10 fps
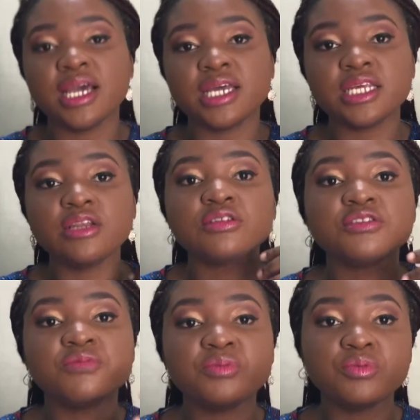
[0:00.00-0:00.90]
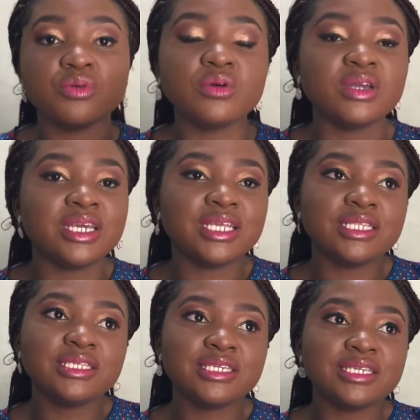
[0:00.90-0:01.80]
and a lot of people,
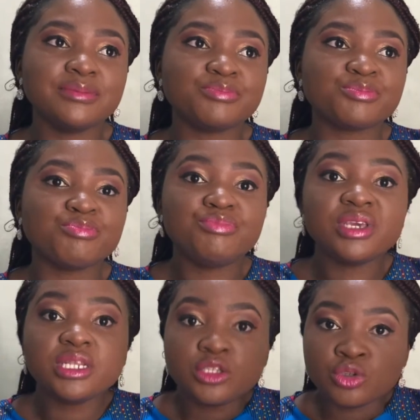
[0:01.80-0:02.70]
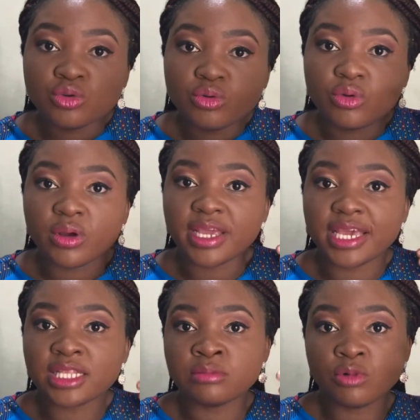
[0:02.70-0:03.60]
in the bid to
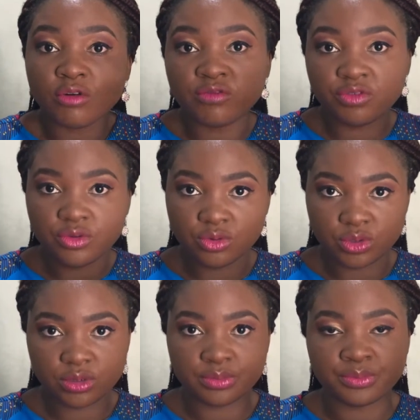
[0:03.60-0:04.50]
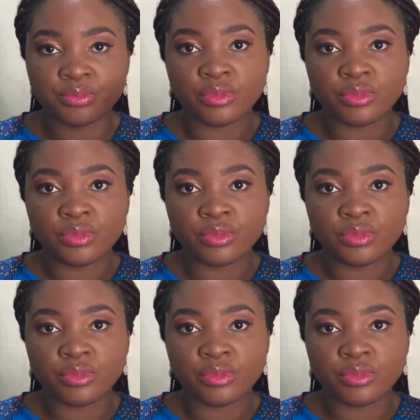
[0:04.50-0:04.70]
get more views